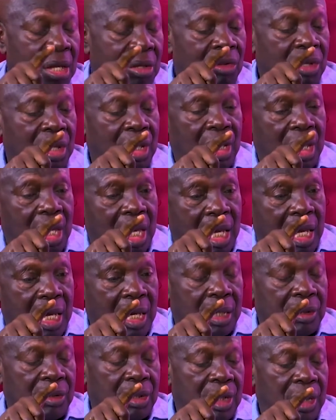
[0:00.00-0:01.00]
the,
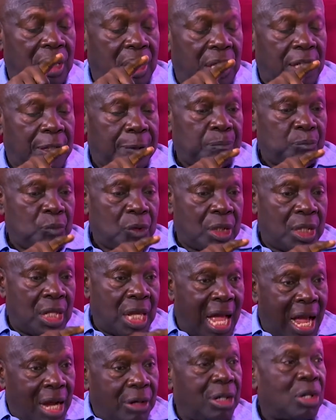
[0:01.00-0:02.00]
uh, the, the
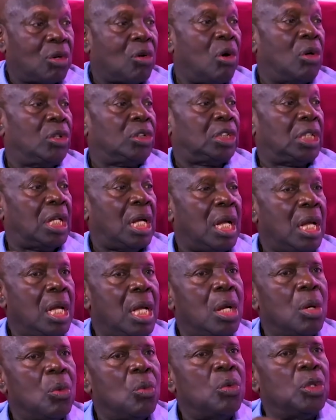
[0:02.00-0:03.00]
agriculture,
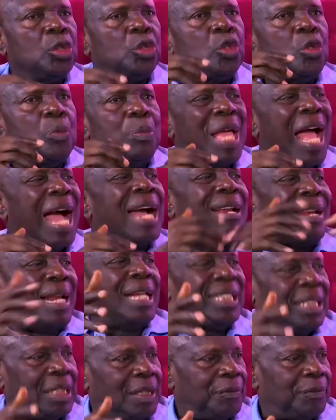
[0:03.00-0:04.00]
we should be
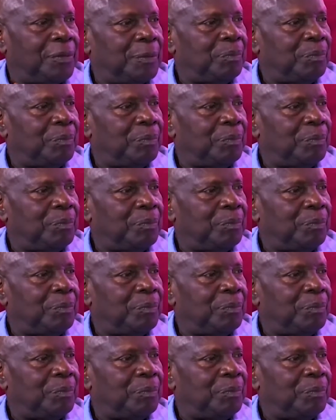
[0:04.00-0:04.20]
aggressive.